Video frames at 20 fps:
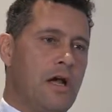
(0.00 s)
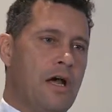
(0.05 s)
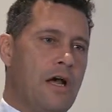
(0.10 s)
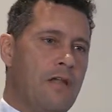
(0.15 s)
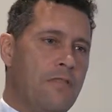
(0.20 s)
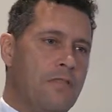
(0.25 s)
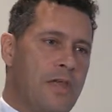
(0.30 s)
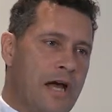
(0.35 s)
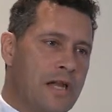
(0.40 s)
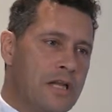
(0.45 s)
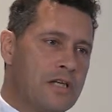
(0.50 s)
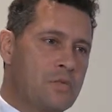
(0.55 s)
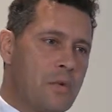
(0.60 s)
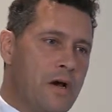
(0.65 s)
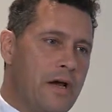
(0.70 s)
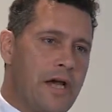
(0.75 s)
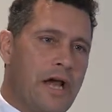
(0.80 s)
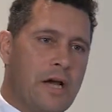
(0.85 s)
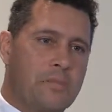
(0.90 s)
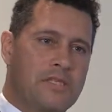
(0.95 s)
And that is
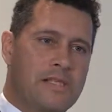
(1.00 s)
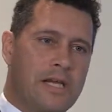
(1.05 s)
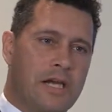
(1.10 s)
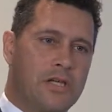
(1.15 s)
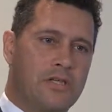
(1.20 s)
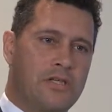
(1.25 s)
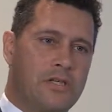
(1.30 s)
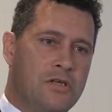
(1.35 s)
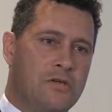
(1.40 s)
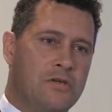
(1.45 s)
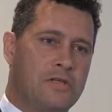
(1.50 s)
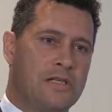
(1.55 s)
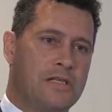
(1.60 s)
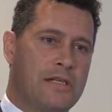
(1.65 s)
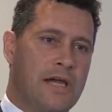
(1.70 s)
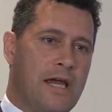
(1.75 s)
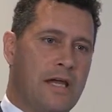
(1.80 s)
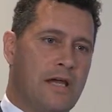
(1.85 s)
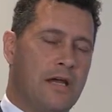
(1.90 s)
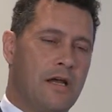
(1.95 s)
why I'm saying to you
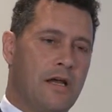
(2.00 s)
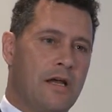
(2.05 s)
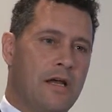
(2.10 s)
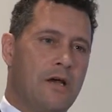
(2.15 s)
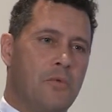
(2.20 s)
today,